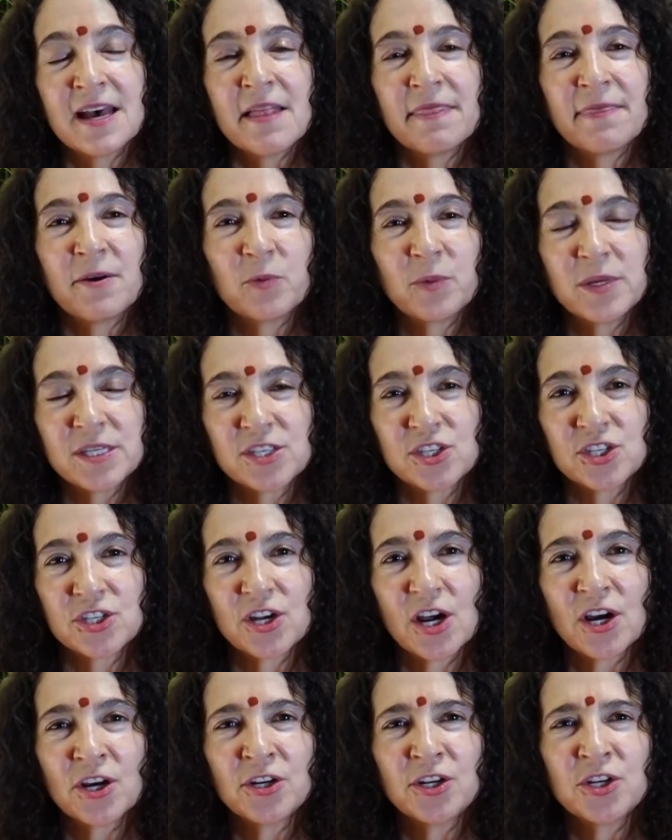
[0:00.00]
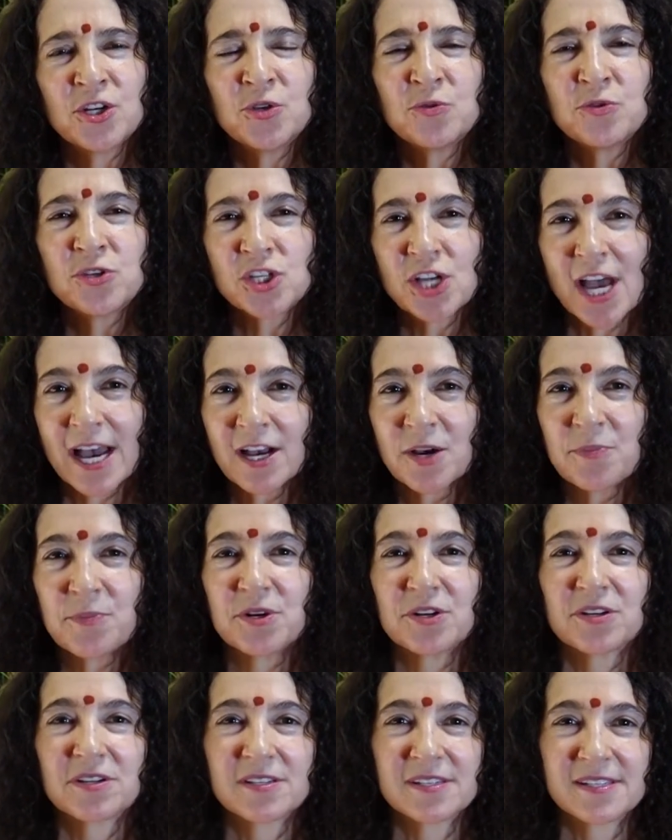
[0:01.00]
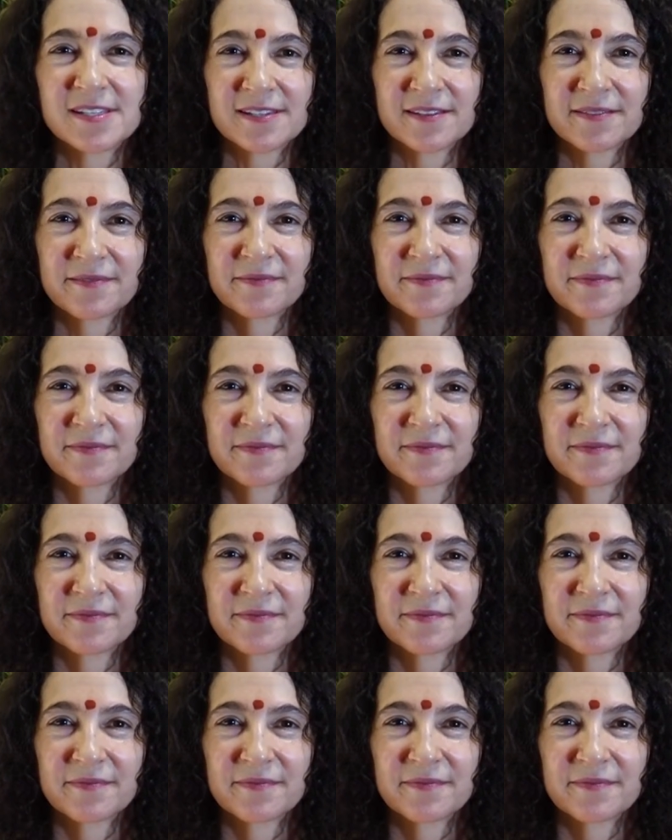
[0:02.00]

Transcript: that we start new checkbooks,